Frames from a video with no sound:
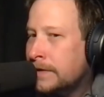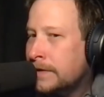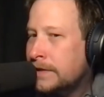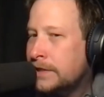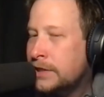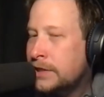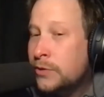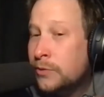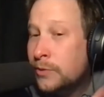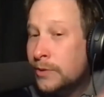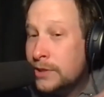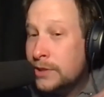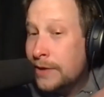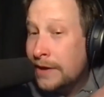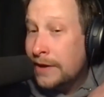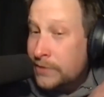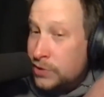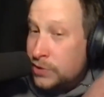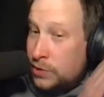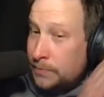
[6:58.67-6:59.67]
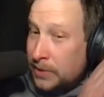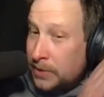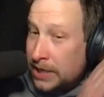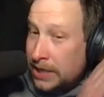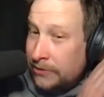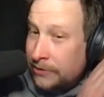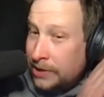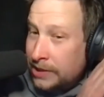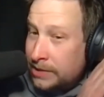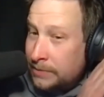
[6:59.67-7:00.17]
You you have the super
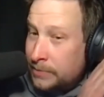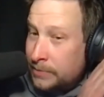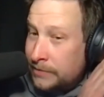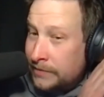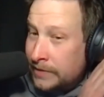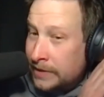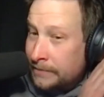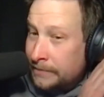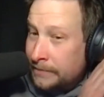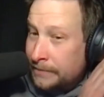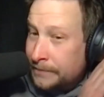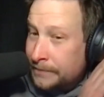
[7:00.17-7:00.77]
hearing in the movie.